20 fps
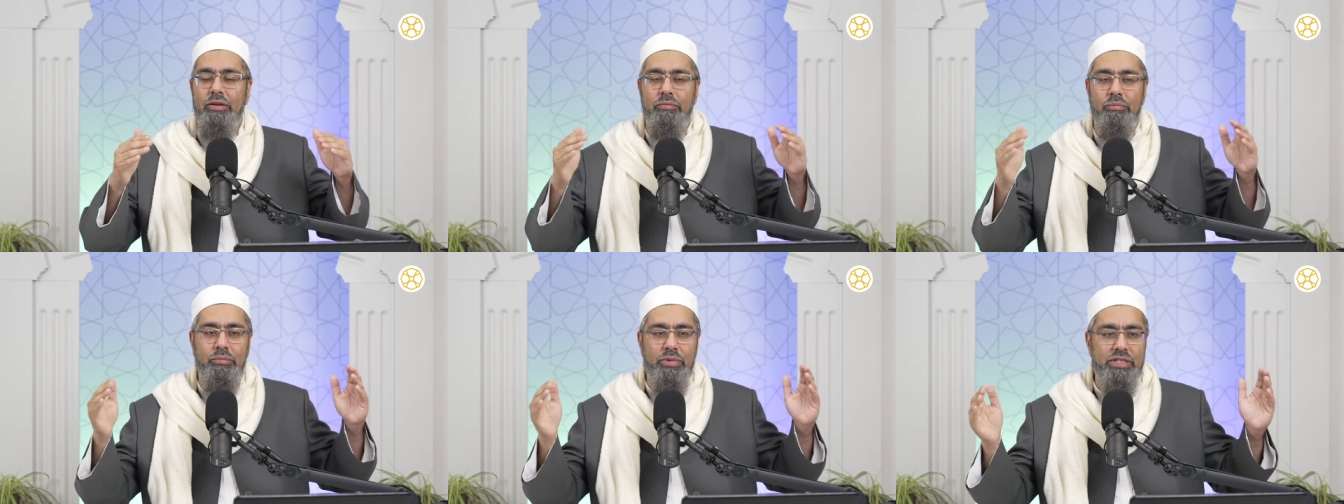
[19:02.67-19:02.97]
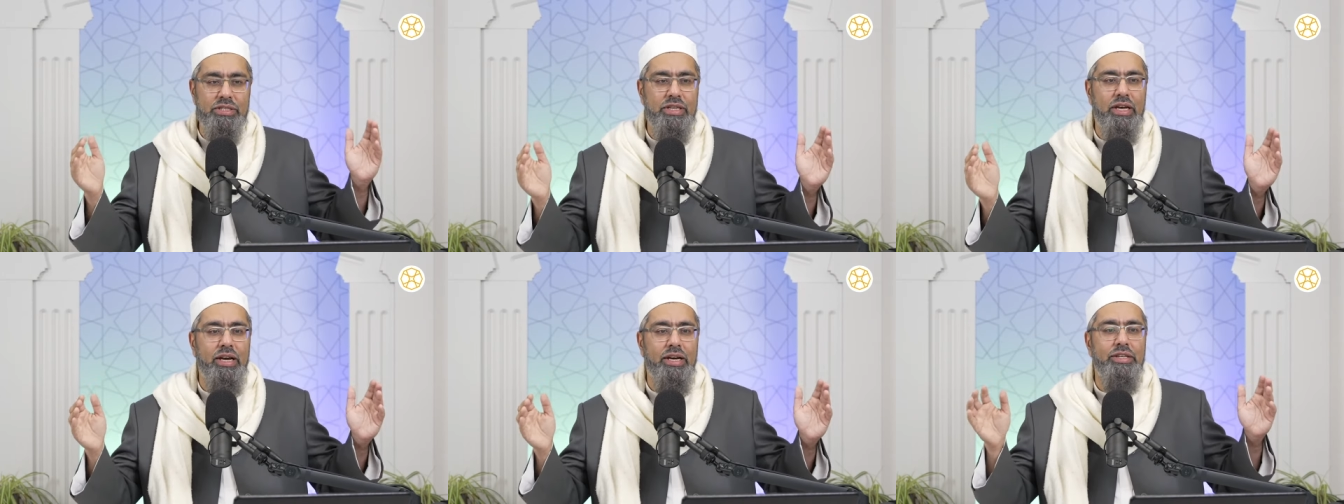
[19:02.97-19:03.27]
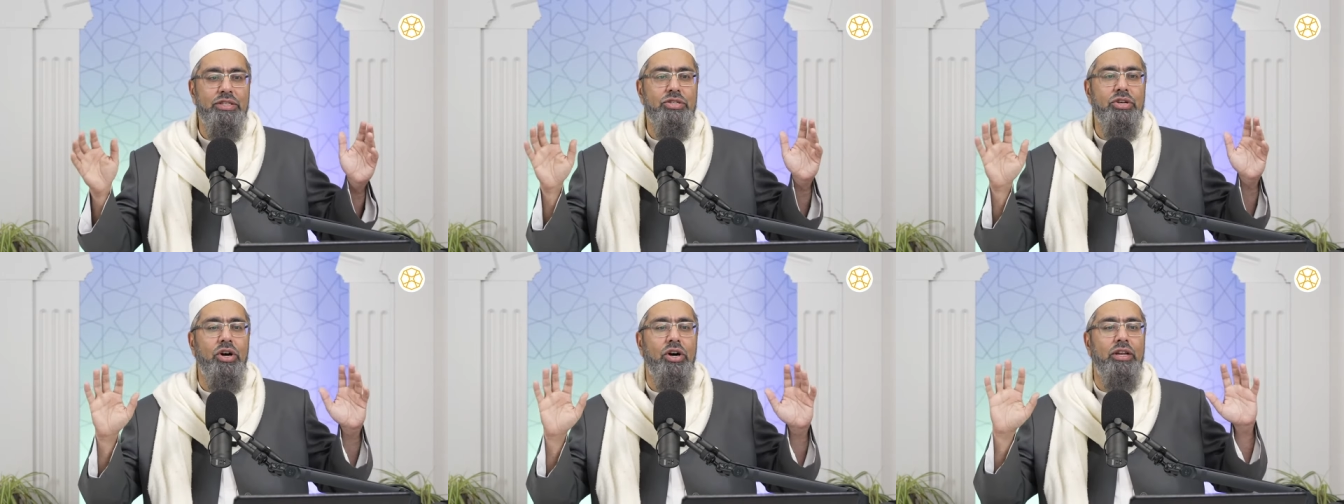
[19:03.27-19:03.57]

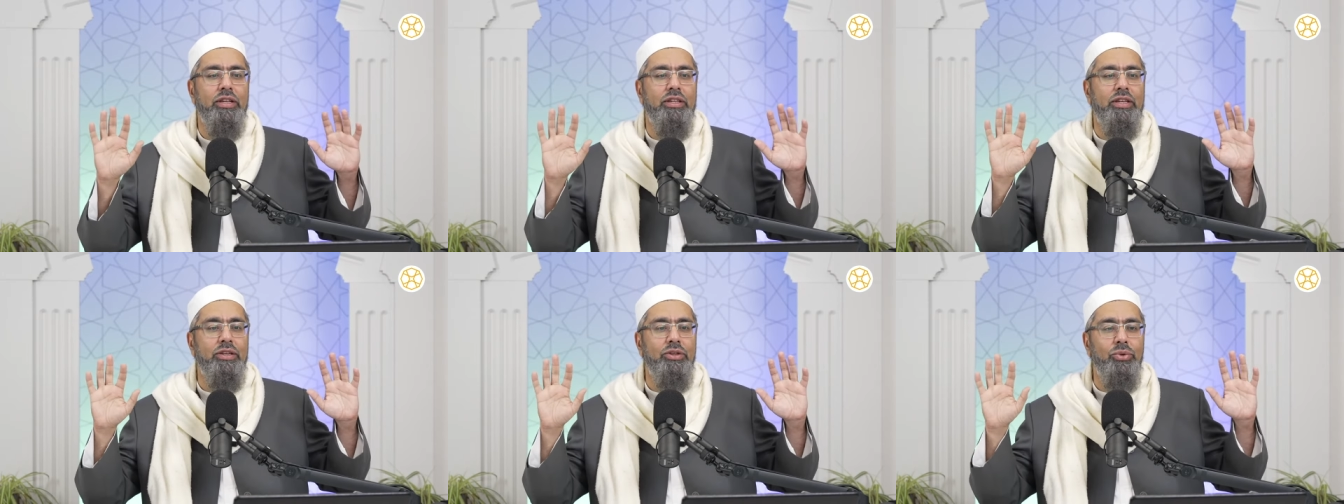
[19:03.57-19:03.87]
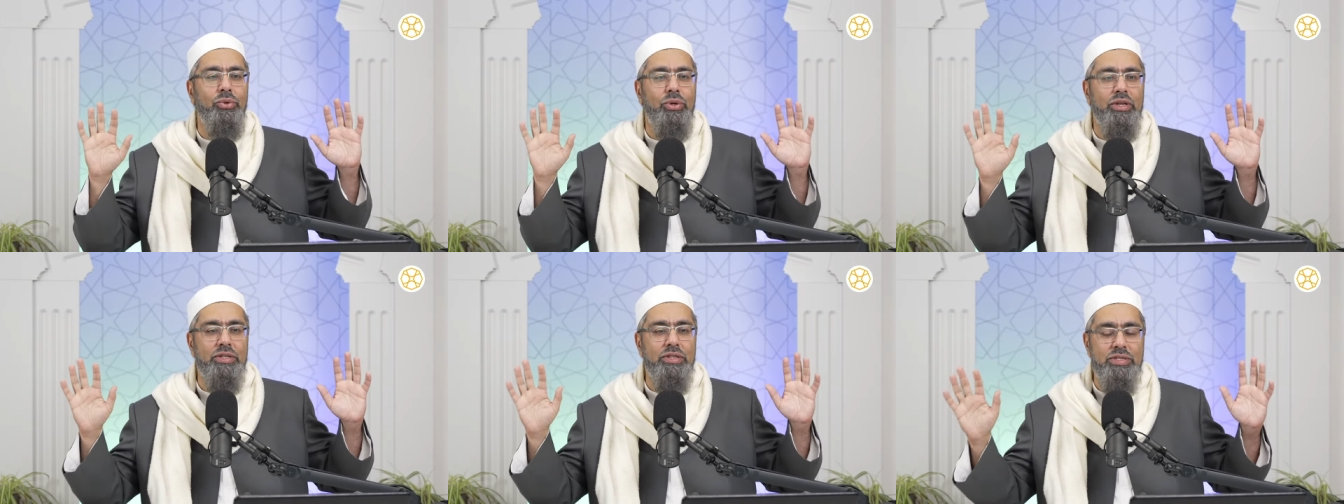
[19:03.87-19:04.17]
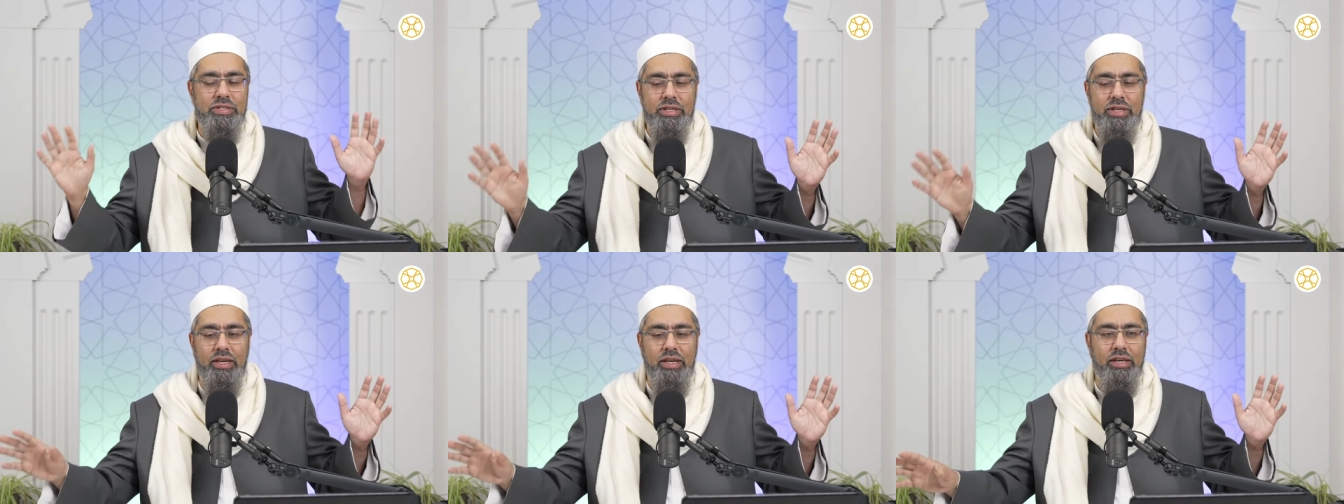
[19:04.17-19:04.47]
besides God that you can
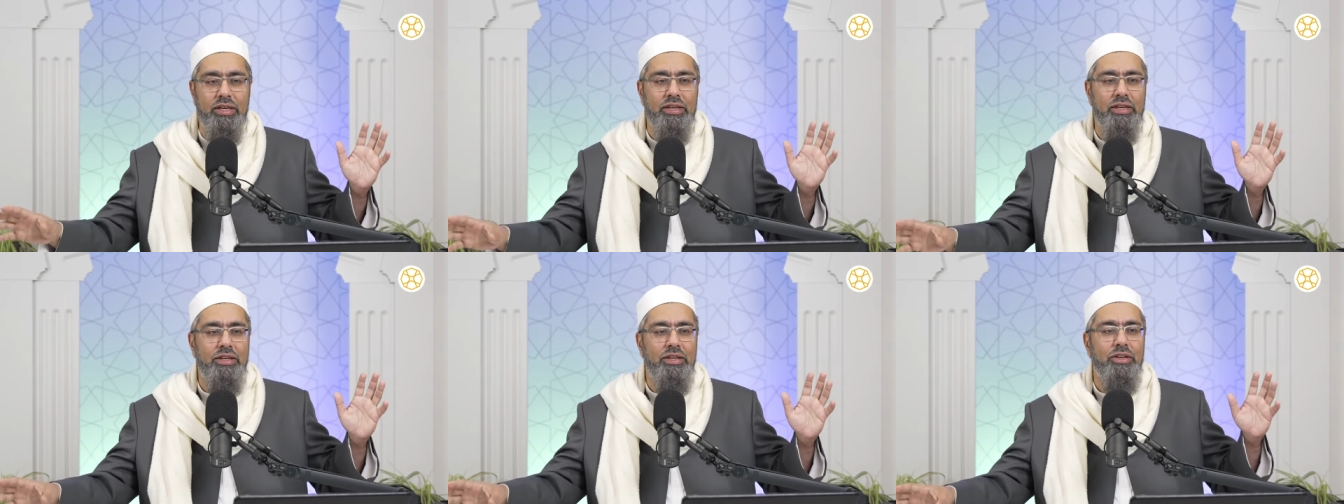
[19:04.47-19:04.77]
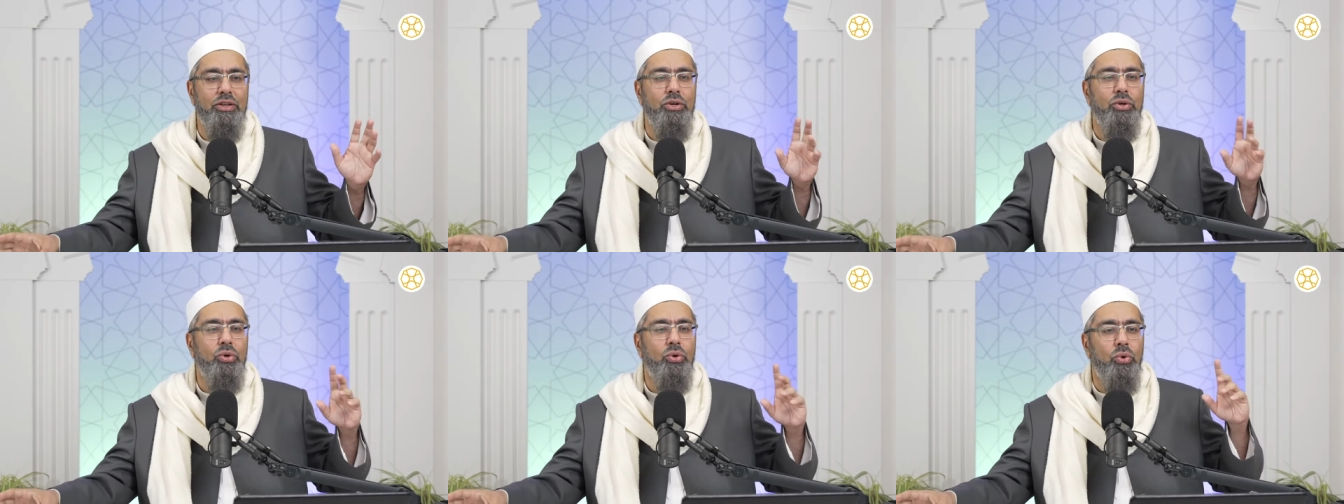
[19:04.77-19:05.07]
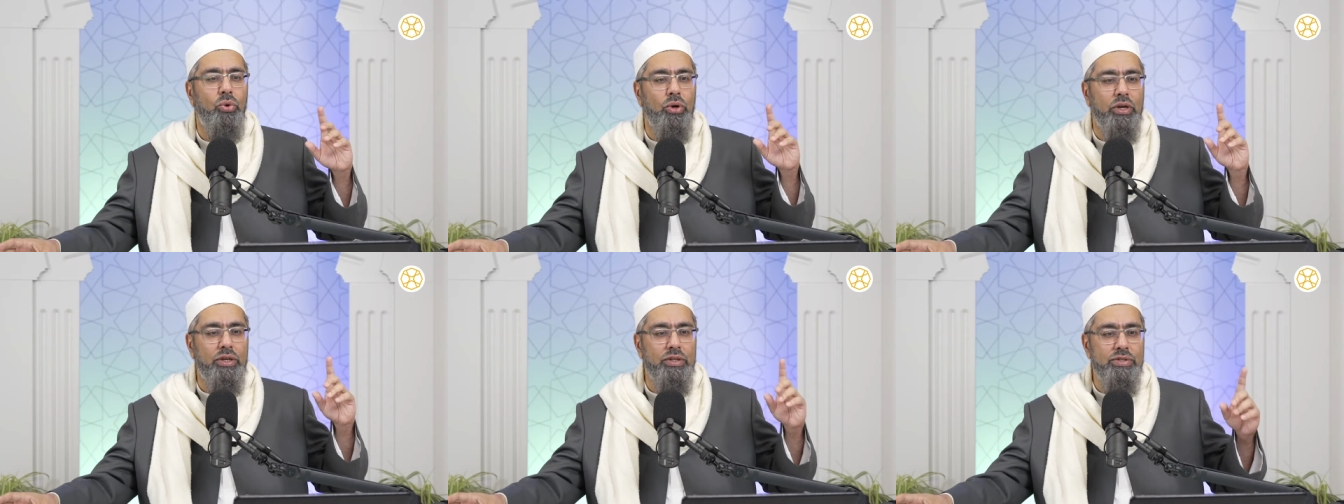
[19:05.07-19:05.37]
see
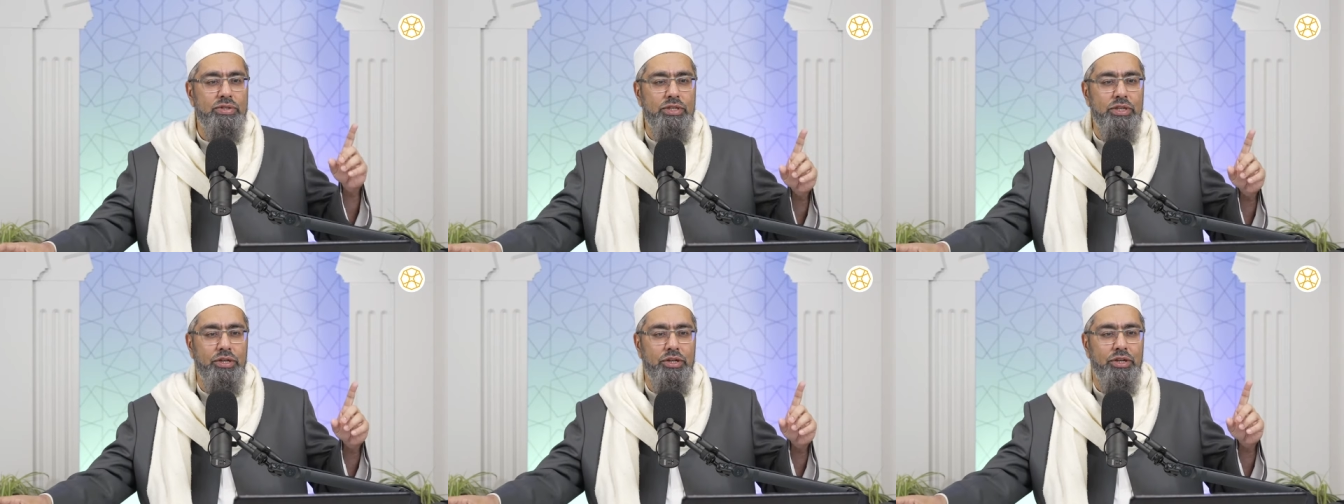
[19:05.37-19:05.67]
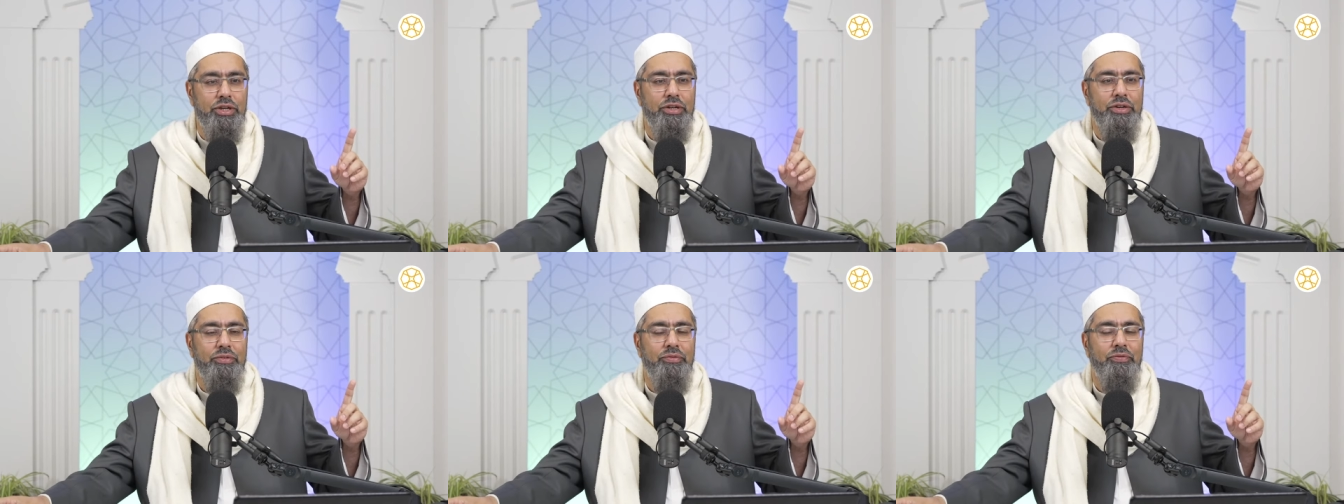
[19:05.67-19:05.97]
or consider,